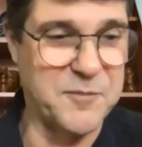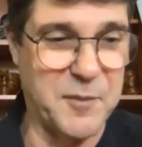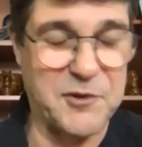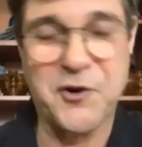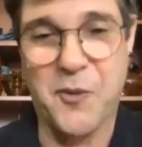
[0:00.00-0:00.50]

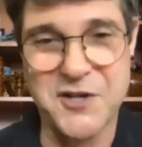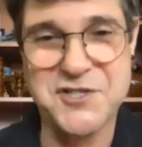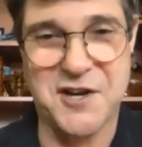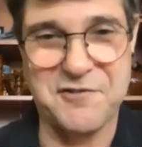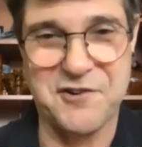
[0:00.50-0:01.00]
people are quite
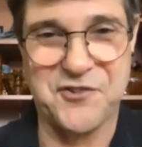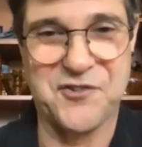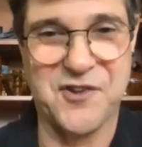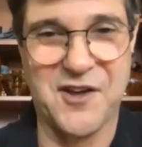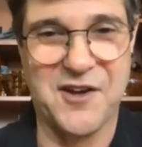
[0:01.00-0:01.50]

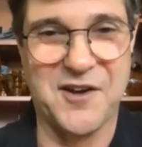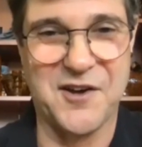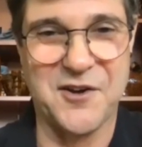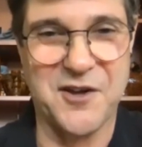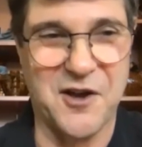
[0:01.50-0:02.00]
generous
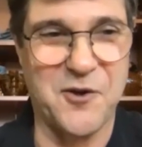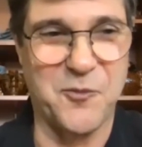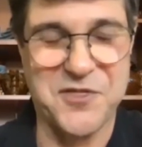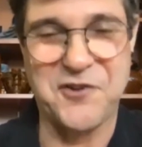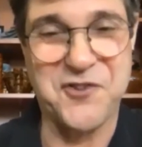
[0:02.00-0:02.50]

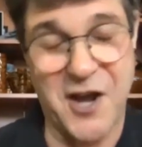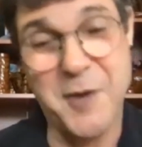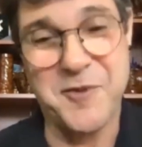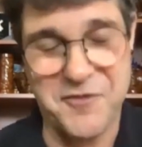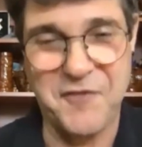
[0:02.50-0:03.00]
with their
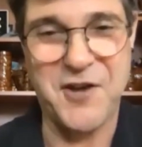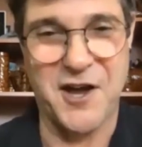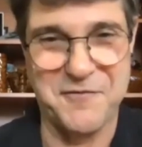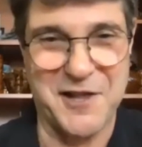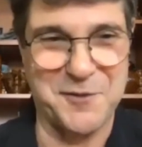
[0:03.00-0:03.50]
time if they've
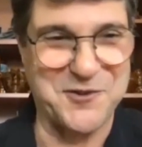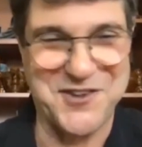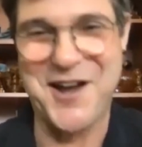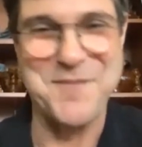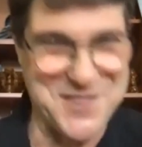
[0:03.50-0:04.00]
got available
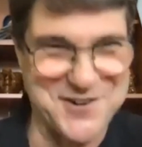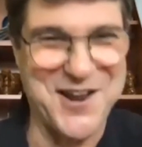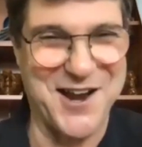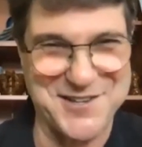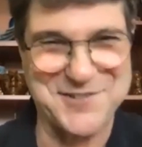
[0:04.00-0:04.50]
time and they're
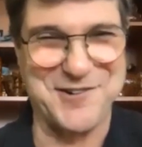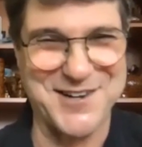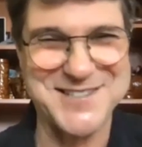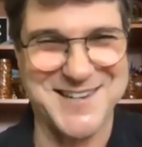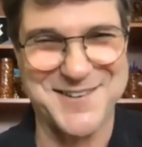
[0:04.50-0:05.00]
not in
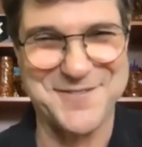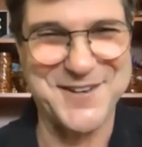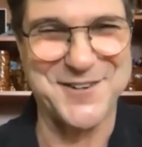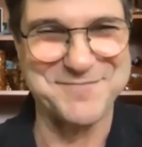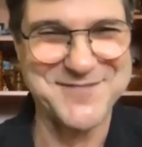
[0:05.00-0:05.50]
crunch on a
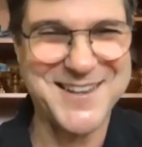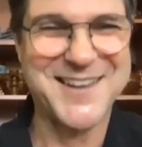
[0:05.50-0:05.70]
film.